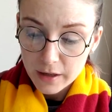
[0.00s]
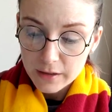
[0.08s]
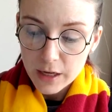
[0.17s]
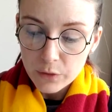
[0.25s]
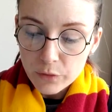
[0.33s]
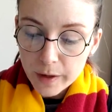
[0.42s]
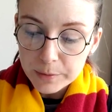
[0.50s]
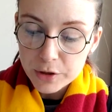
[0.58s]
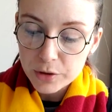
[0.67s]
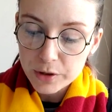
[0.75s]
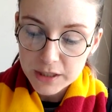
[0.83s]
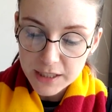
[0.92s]
They ripped
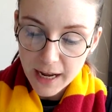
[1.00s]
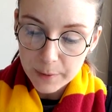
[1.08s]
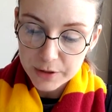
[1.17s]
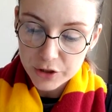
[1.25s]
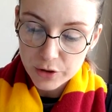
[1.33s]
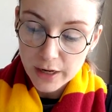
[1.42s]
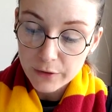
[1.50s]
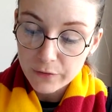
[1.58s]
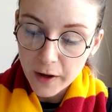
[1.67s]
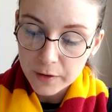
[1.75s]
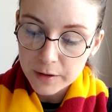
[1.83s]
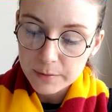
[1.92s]
through a tapestry and
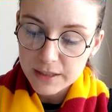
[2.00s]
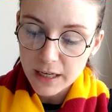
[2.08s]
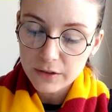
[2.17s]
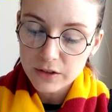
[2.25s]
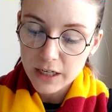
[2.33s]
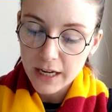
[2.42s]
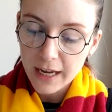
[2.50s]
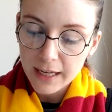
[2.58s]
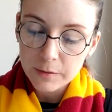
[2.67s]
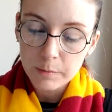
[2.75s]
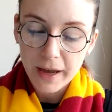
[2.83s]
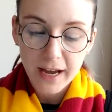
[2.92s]
found themselves in a
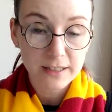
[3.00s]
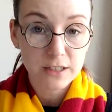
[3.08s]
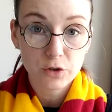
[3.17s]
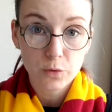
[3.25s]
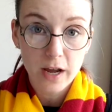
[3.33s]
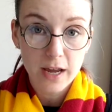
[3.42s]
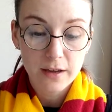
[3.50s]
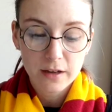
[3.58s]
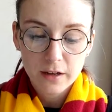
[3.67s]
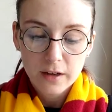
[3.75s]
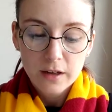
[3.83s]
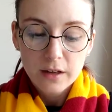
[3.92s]
hidden passageway.
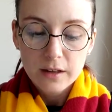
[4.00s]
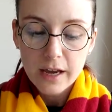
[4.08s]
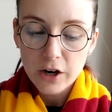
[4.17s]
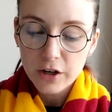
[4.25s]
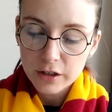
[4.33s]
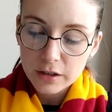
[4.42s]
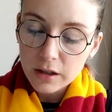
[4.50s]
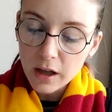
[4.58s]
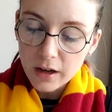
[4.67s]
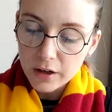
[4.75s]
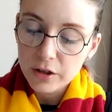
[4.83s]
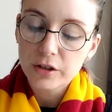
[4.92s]
They hurtled
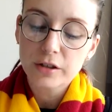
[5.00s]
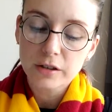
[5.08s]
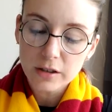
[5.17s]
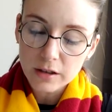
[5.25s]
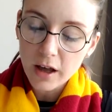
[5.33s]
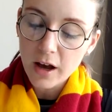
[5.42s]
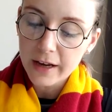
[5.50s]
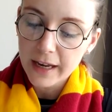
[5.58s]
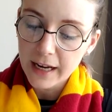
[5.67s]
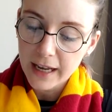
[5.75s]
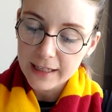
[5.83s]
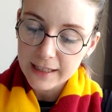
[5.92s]
along
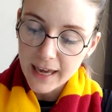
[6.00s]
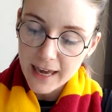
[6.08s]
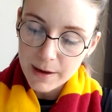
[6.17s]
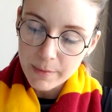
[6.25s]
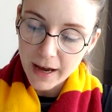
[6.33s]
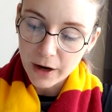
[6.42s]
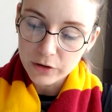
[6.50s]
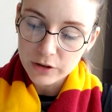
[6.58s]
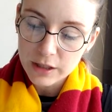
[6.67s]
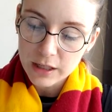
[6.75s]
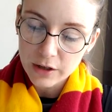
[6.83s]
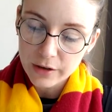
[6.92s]
it and came out
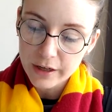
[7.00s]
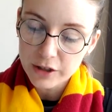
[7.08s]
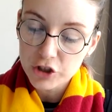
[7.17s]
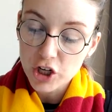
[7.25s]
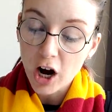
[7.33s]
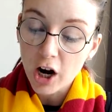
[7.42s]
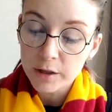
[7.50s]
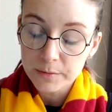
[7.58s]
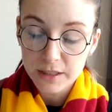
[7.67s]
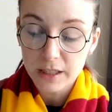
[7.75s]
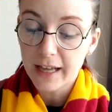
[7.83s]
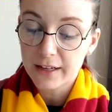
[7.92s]
near their
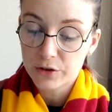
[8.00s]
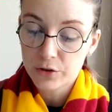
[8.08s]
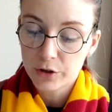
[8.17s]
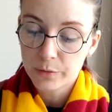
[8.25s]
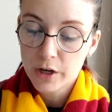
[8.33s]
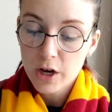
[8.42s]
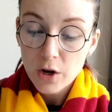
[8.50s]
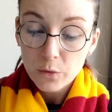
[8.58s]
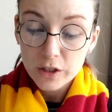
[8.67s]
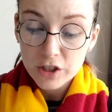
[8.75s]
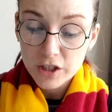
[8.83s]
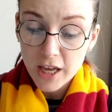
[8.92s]
charms classroom,
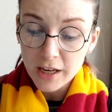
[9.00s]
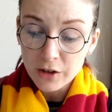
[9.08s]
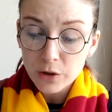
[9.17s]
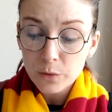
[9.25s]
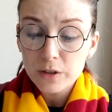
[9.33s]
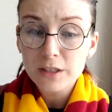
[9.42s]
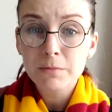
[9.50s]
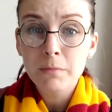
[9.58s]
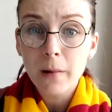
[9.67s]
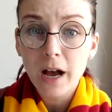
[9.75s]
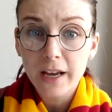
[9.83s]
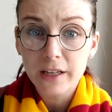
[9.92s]
which they knew was
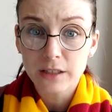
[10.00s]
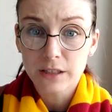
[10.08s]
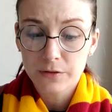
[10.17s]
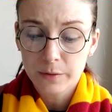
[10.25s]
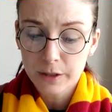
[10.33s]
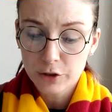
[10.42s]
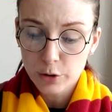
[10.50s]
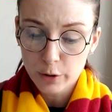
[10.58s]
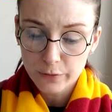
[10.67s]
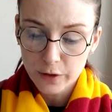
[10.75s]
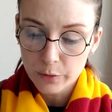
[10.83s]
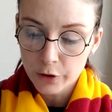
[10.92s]
miles from the
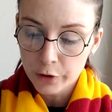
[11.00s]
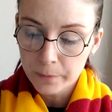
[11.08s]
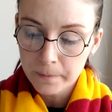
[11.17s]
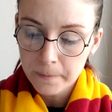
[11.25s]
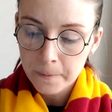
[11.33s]
trophy room.